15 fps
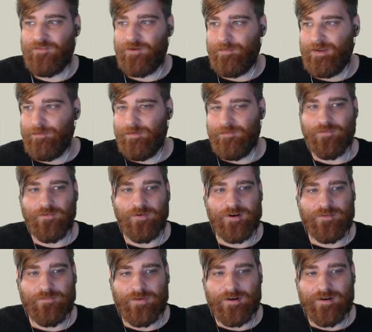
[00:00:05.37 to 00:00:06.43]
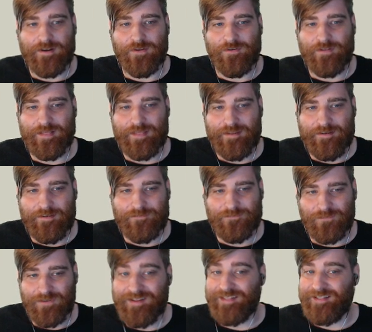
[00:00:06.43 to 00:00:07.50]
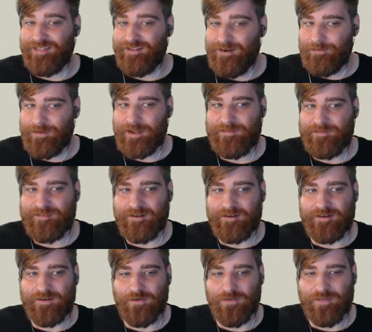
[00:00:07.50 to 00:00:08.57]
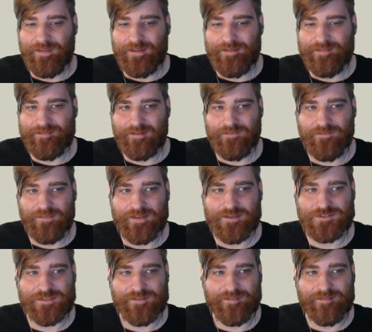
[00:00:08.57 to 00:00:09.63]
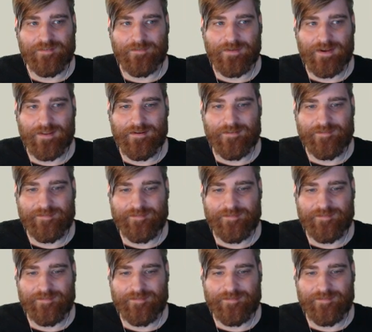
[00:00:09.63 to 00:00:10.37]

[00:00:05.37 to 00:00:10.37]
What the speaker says: formidable fort where the clear pipes are your only salvation. So I'm gonna curious to